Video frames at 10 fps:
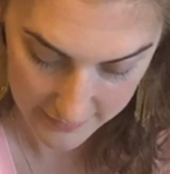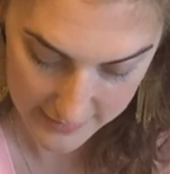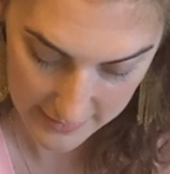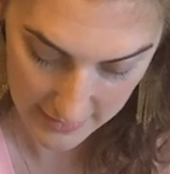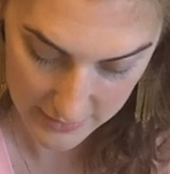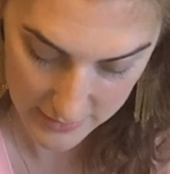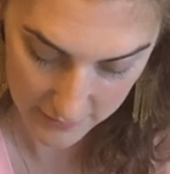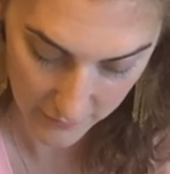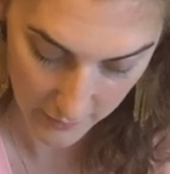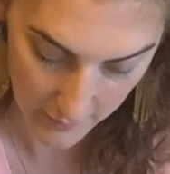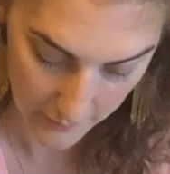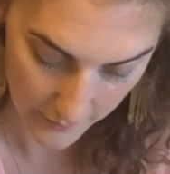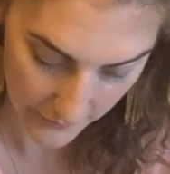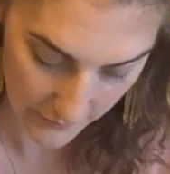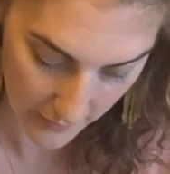is ancient form
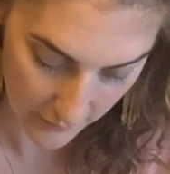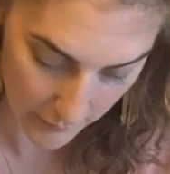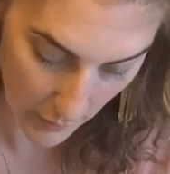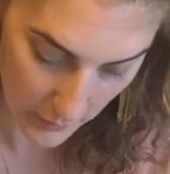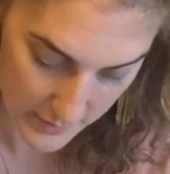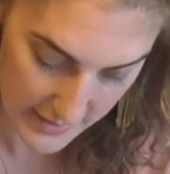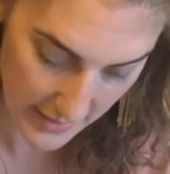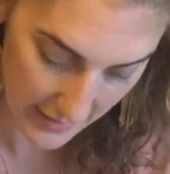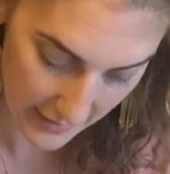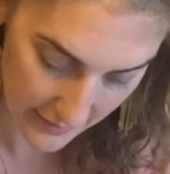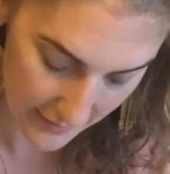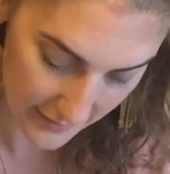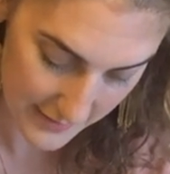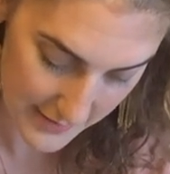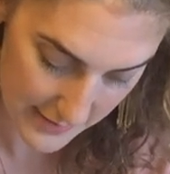of bone setting.
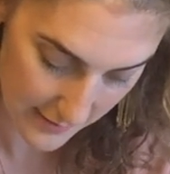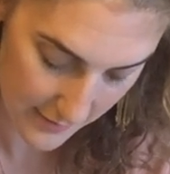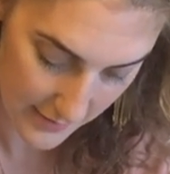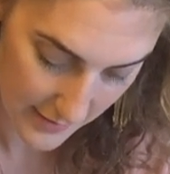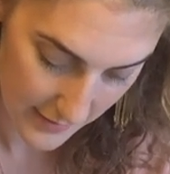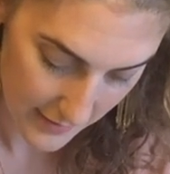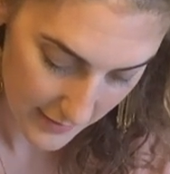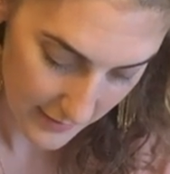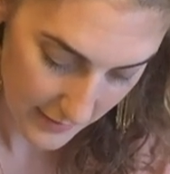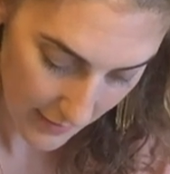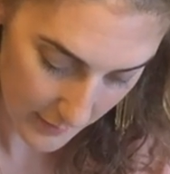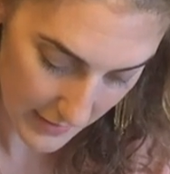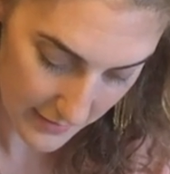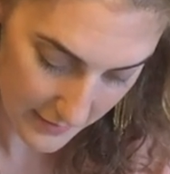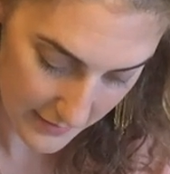And so, I mean,